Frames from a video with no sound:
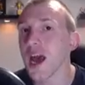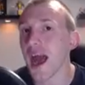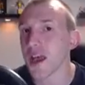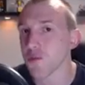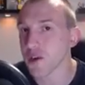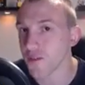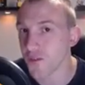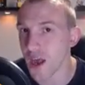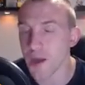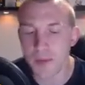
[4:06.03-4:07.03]
as we
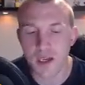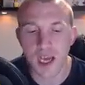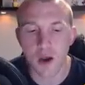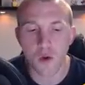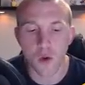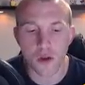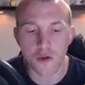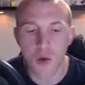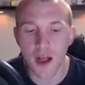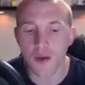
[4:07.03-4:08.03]
develop the Town Hall
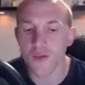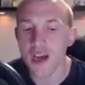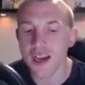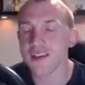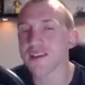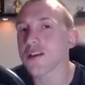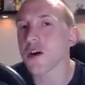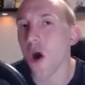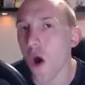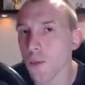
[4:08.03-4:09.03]
12 to see
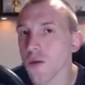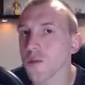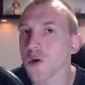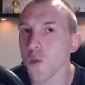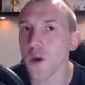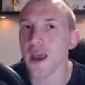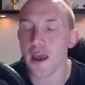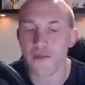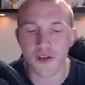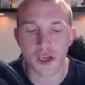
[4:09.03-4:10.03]
the optimal
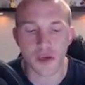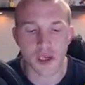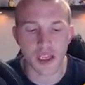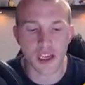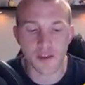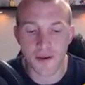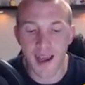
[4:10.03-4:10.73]
way of doing this.